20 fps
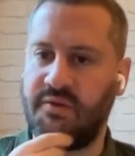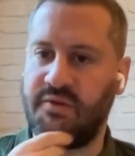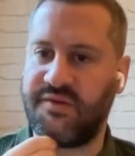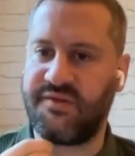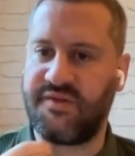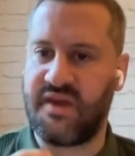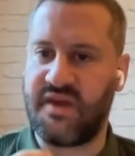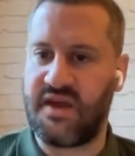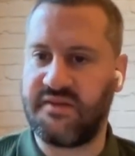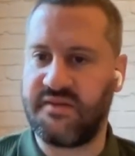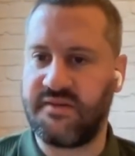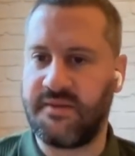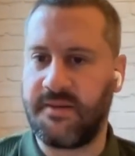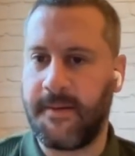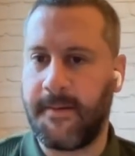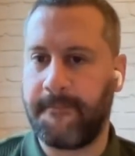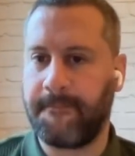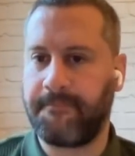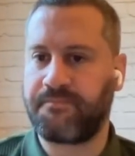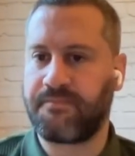who said,
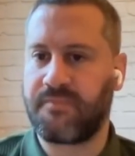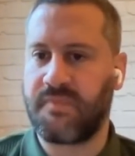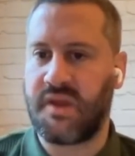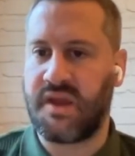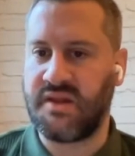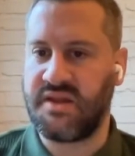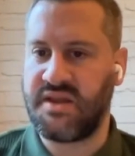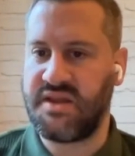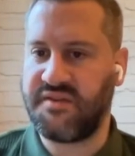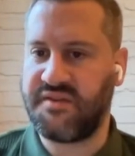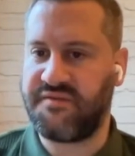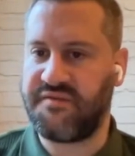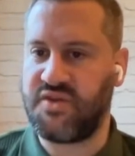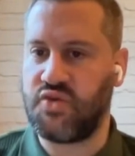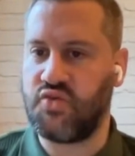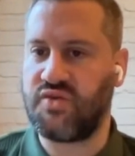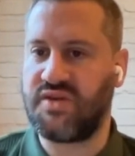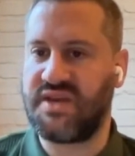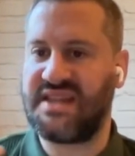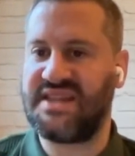in his
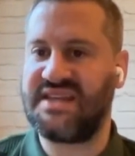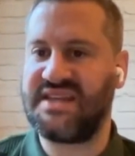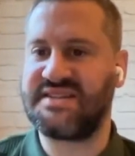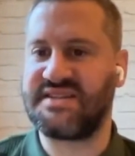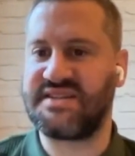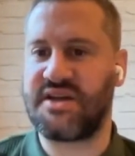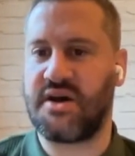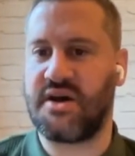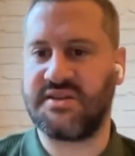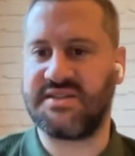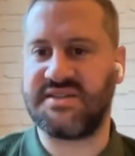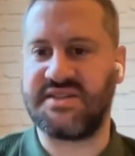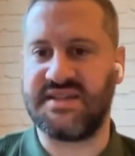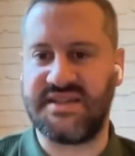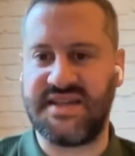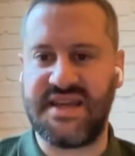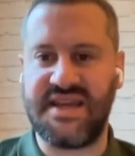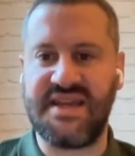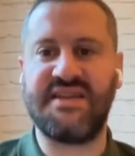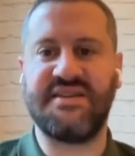view, getting
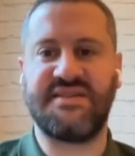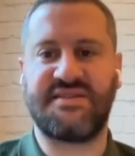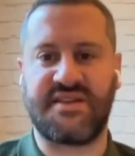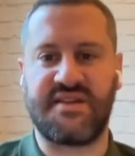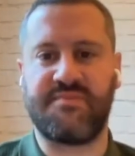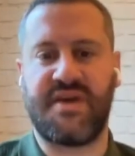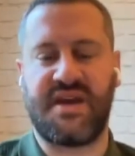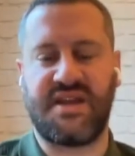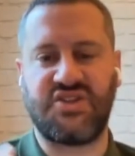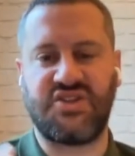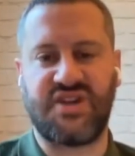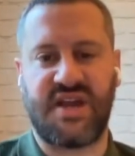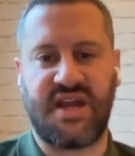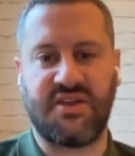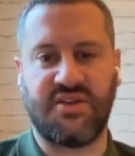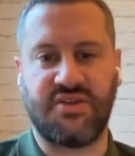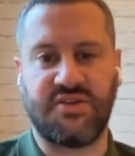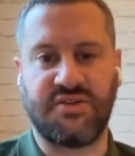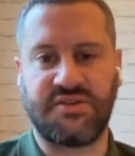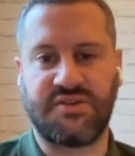started is the main
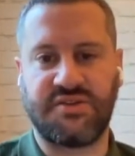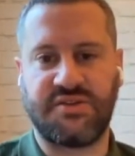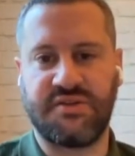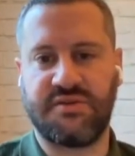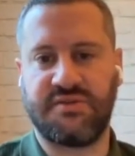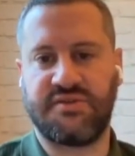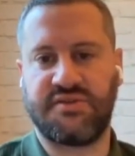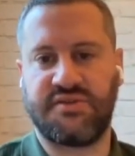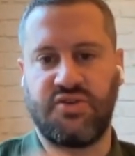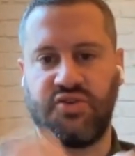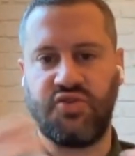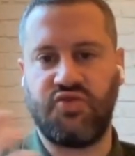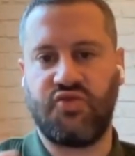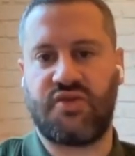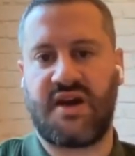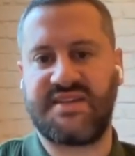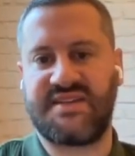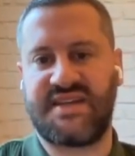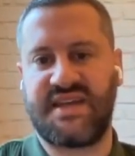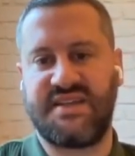challenge. So you
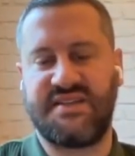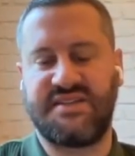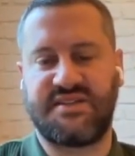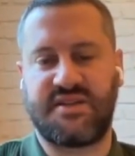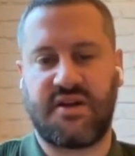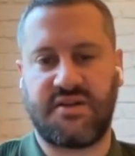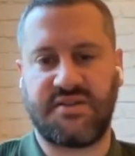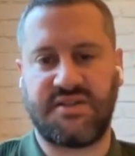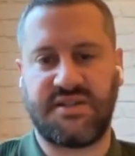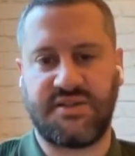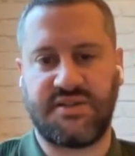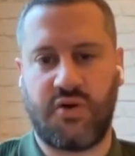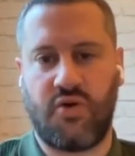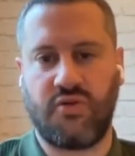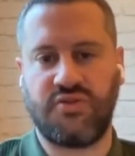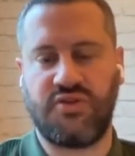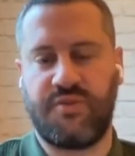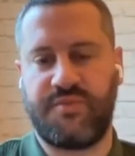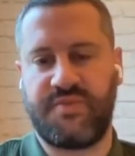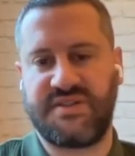guys getting started
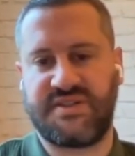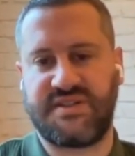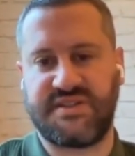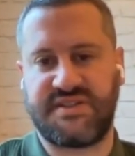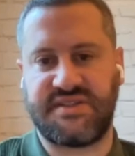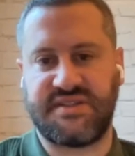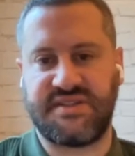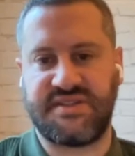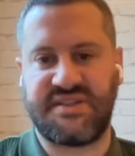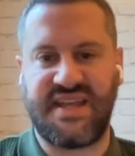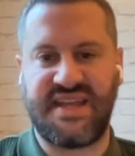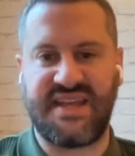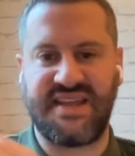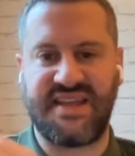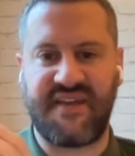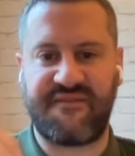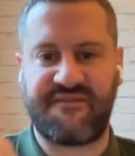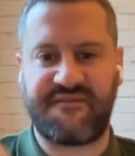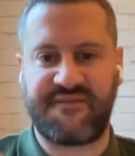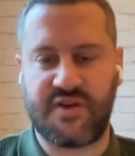on your businesses, taking
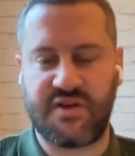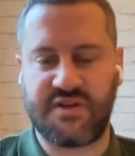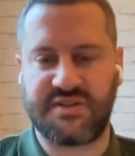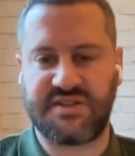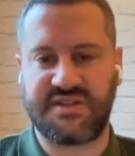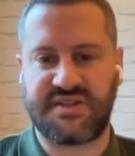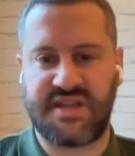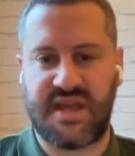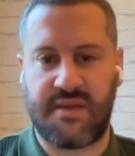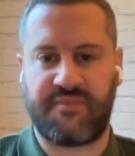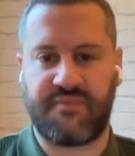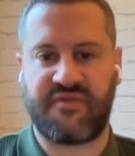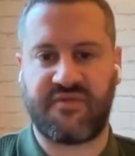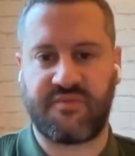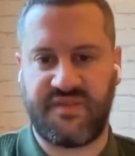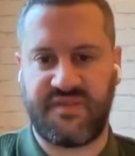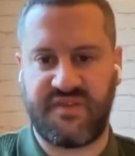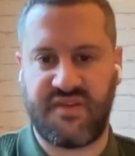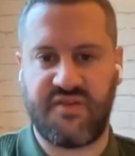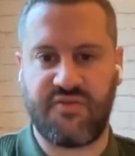that first step
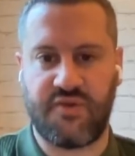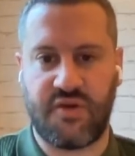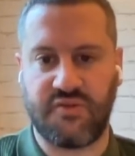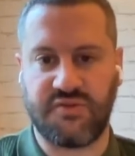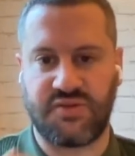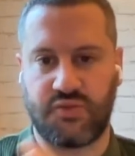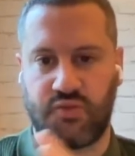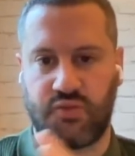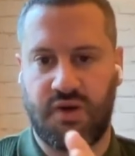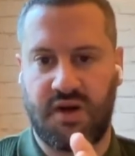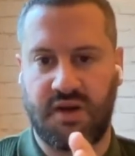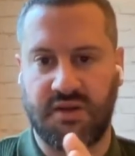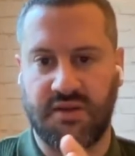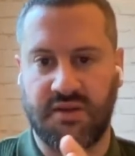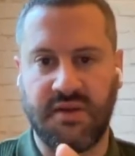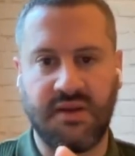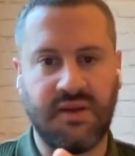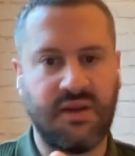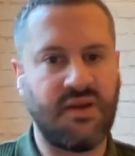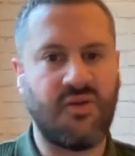from 0 to 1,
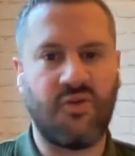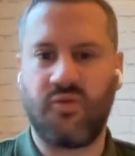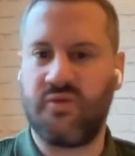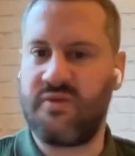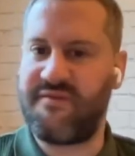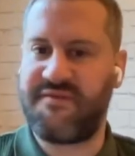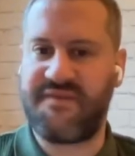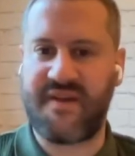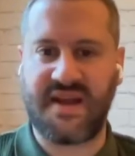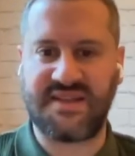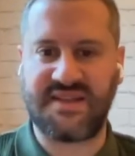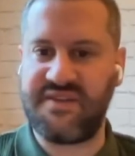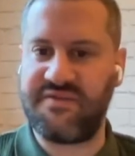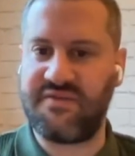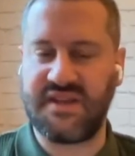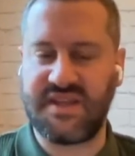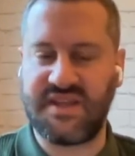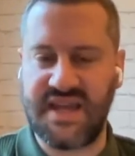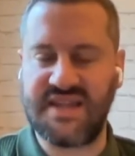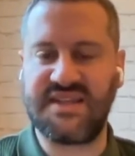or in fact,
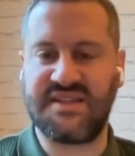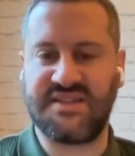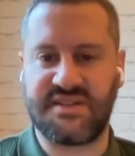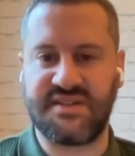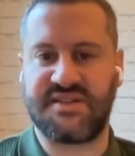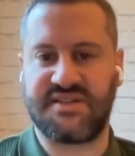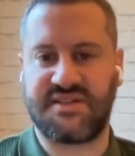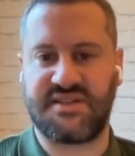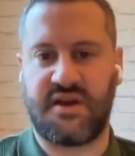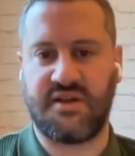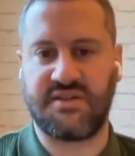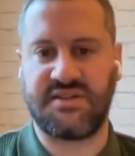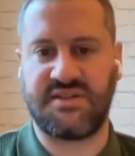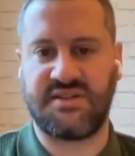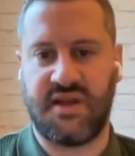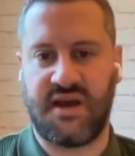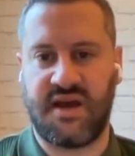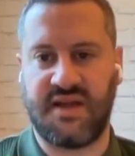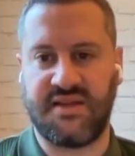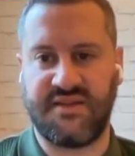even getting to the
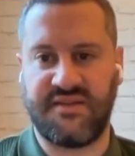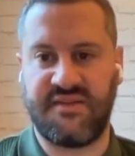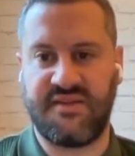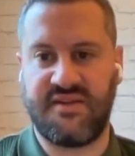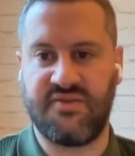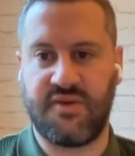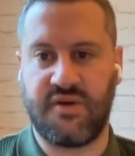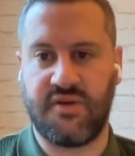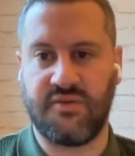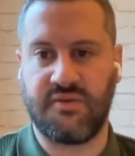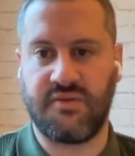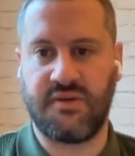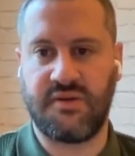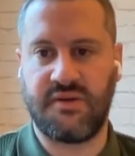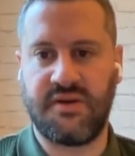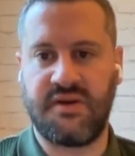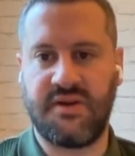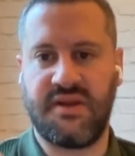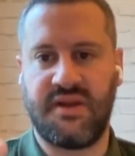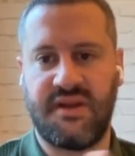starting line at 0
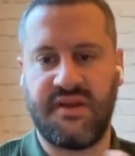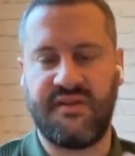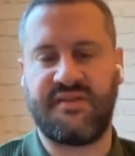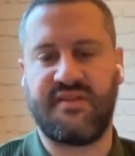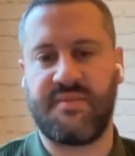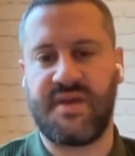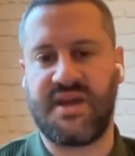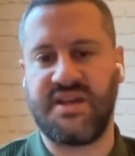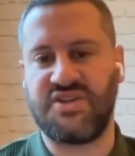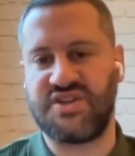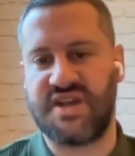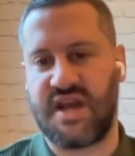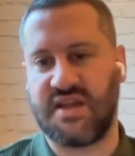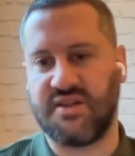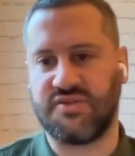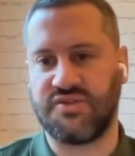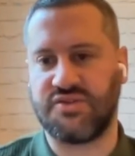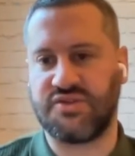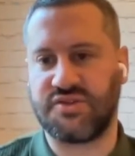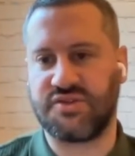is the main
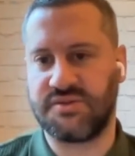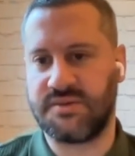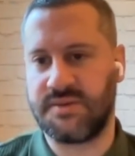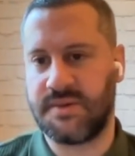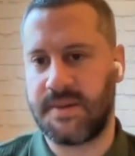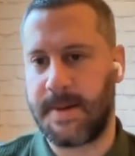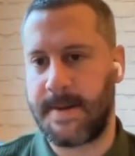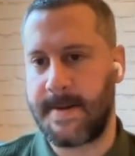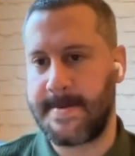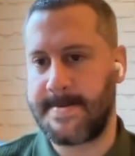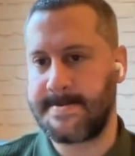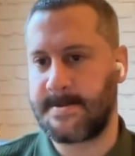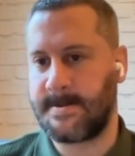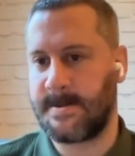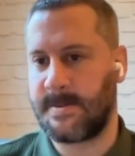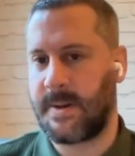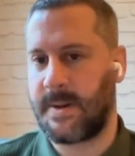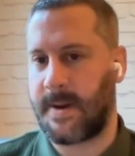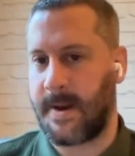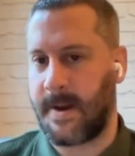challenge,
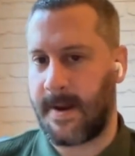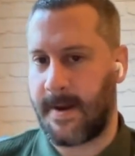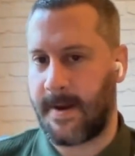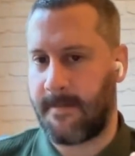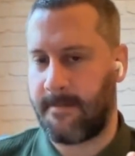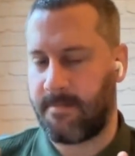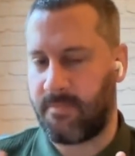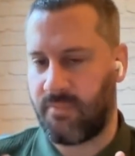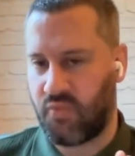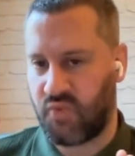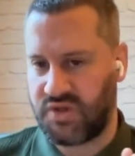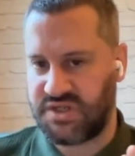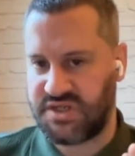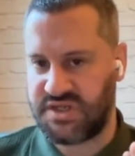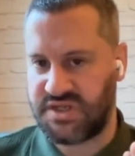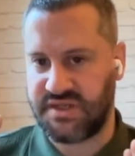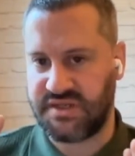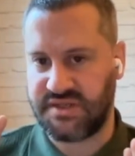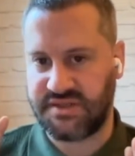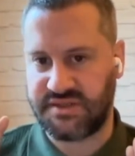which
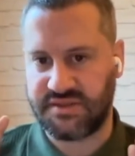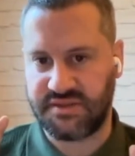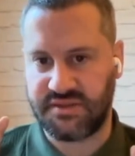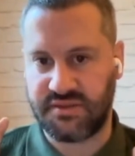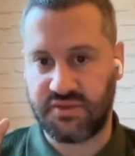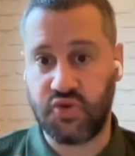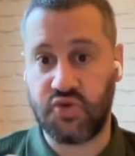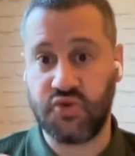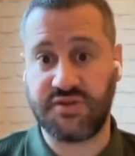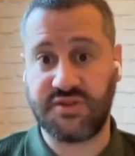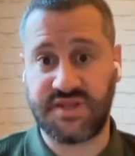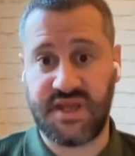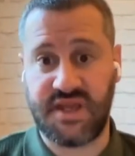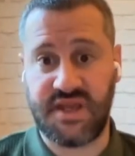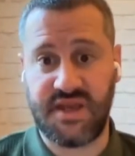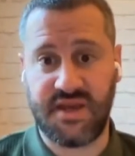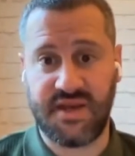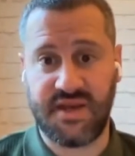is good to